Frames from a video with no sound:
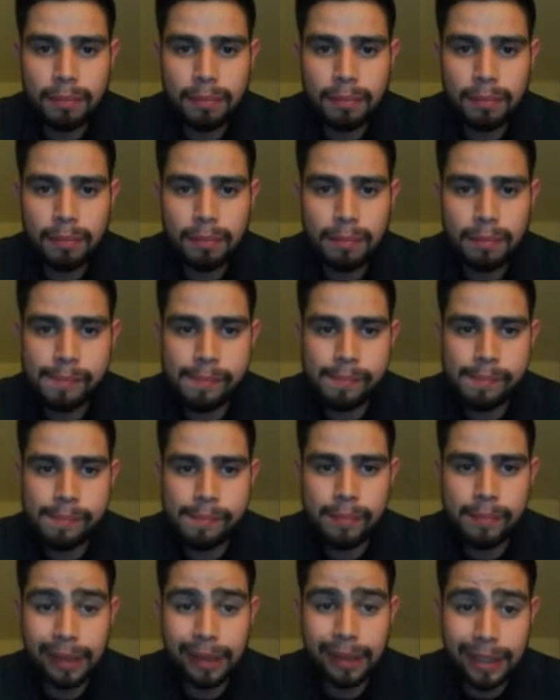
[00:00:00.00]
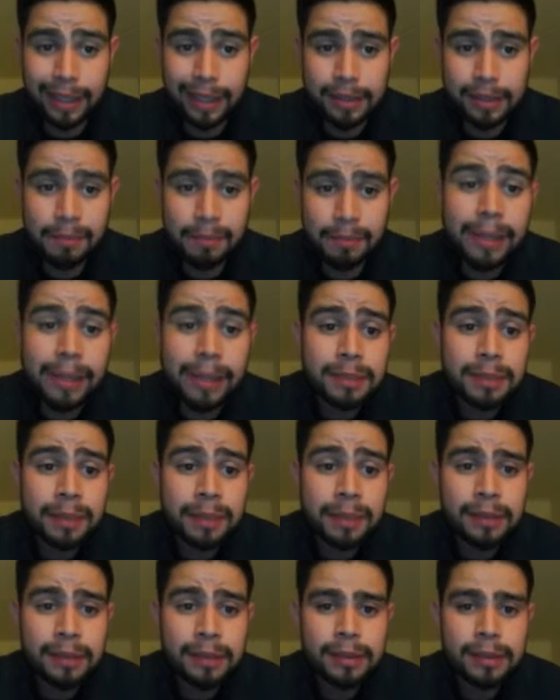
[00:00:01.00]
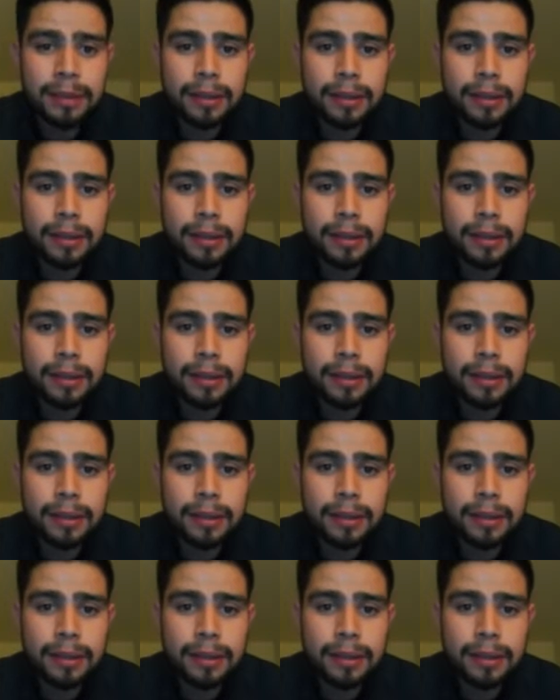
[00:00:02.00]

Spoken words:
less investment,